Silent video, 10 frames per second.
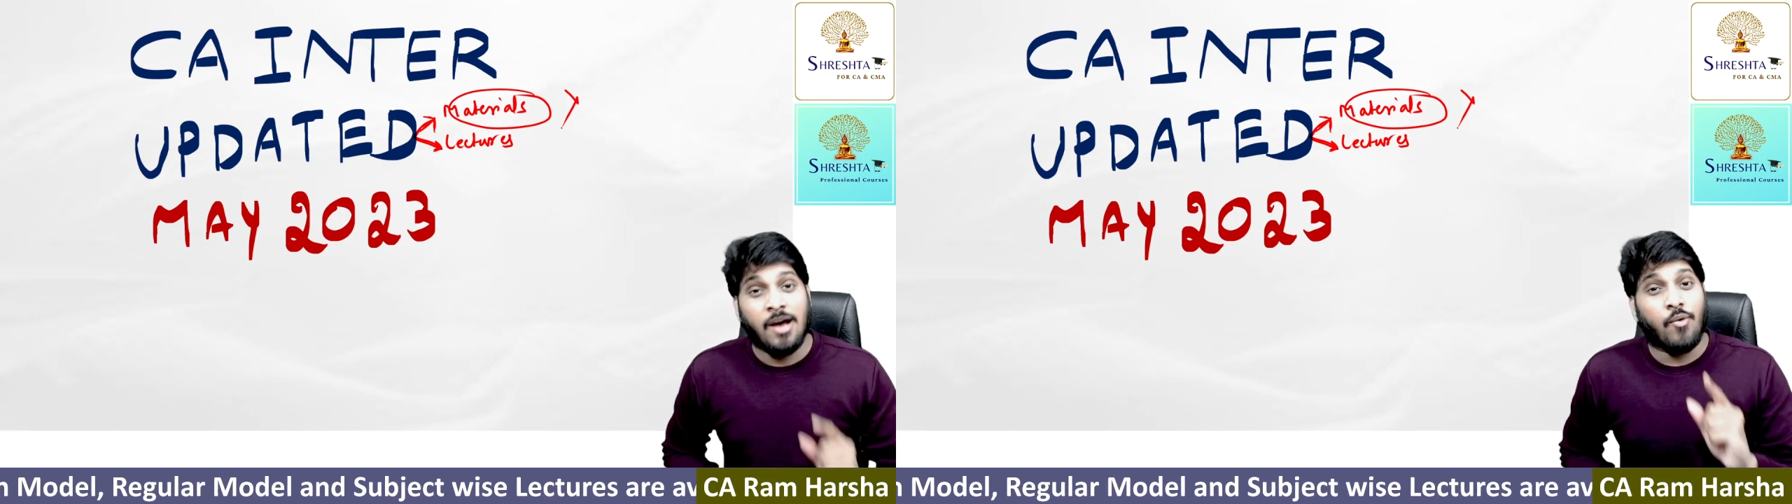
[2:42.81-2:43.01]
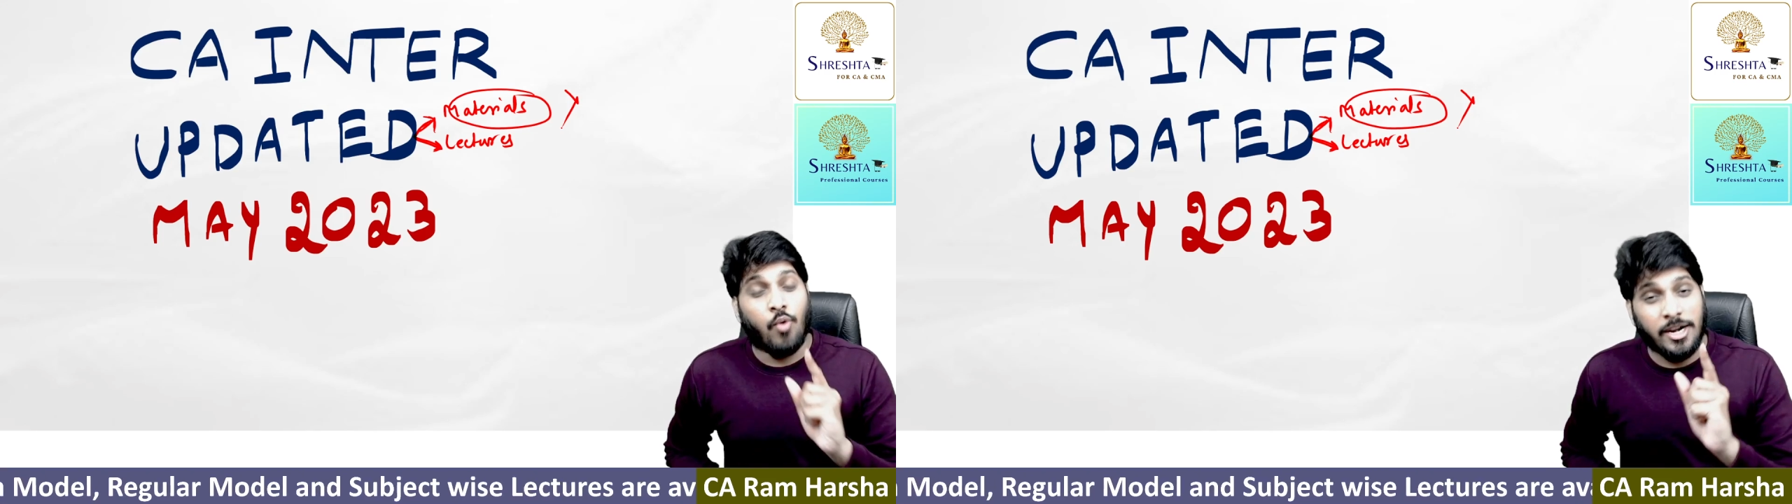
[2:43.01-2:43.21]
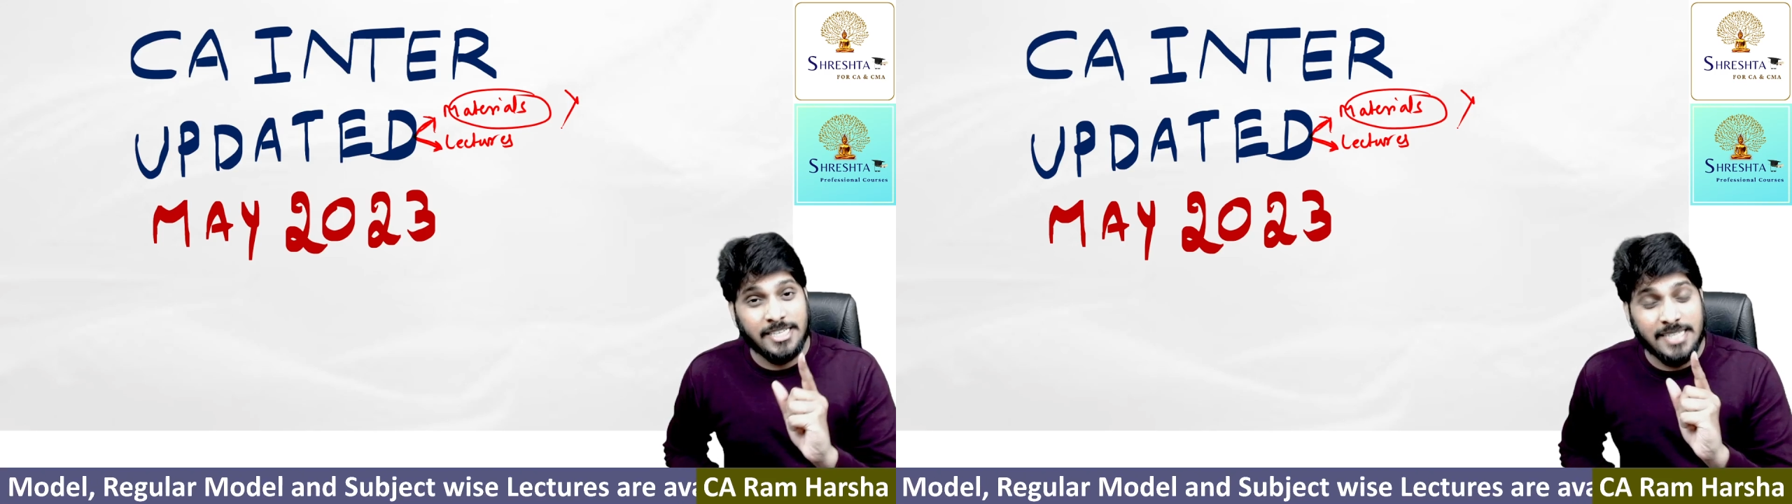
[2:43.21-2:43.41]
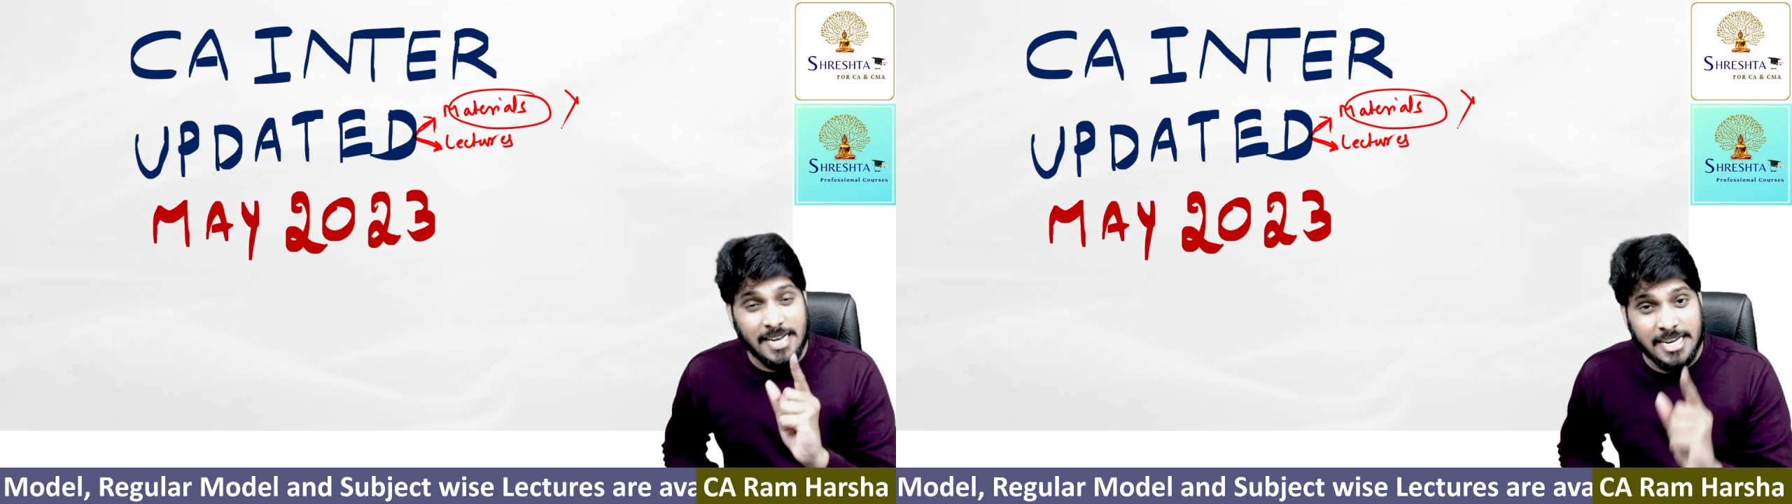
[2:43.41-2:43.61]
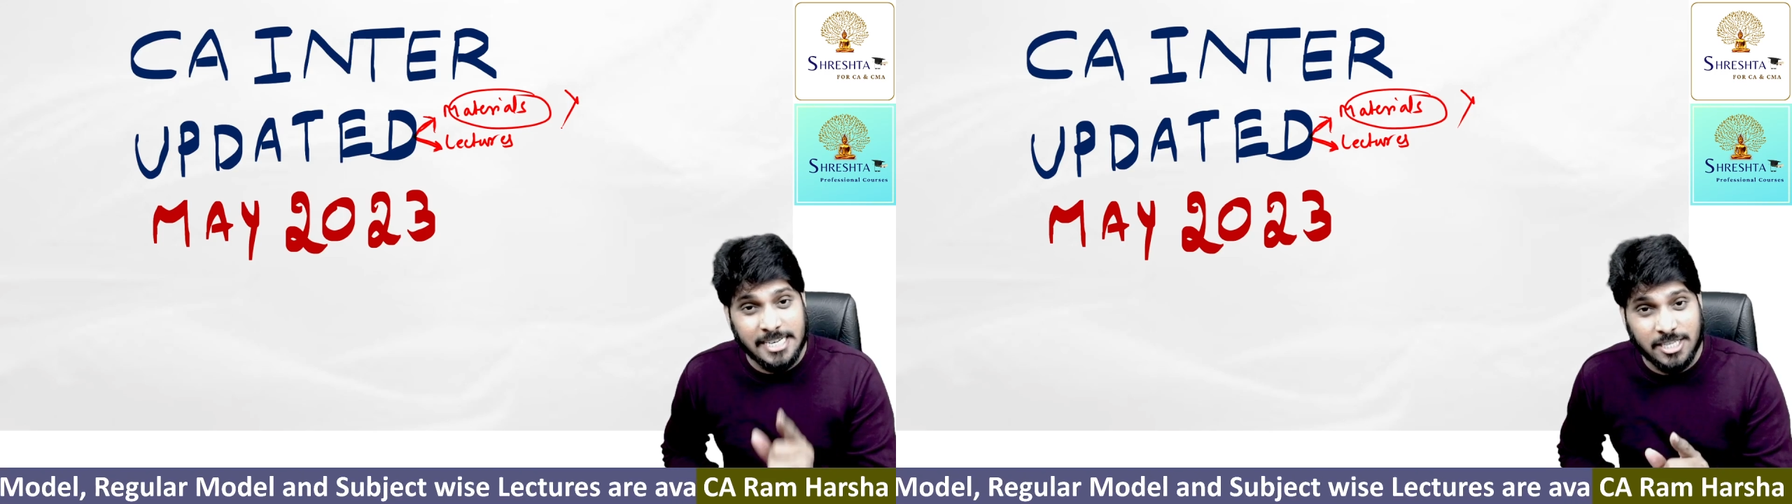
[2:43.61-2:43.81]
What is the
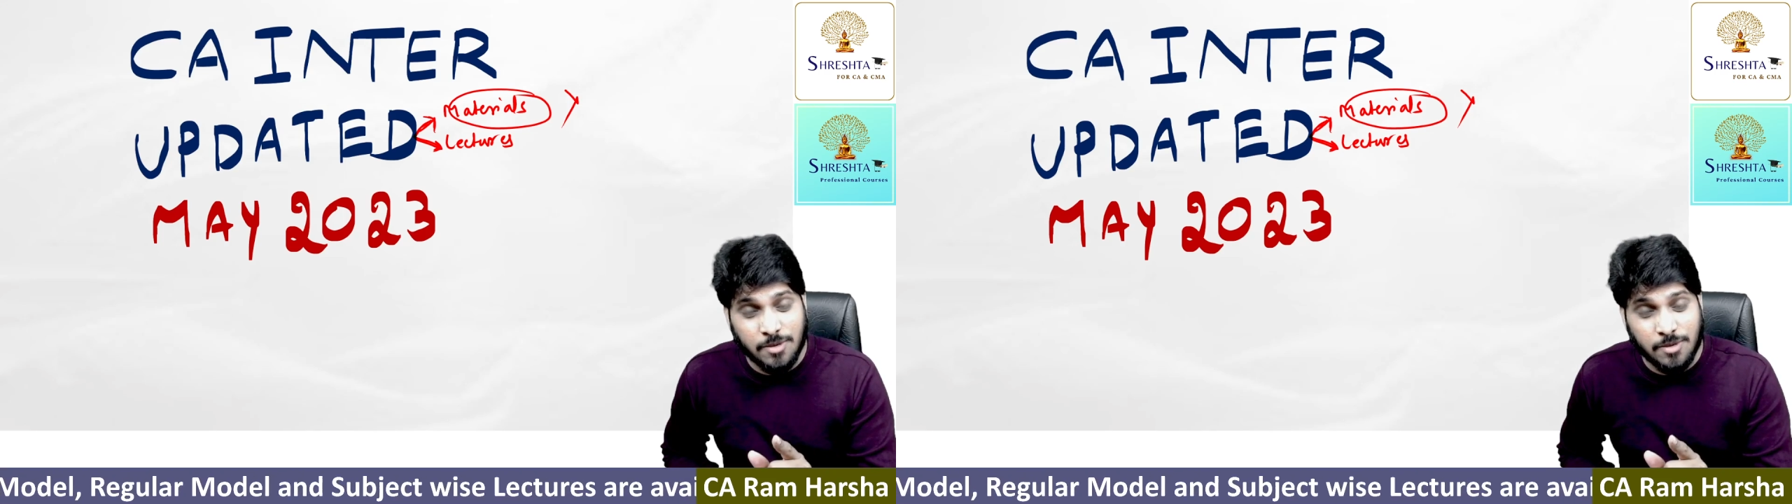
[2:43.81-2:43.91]
latest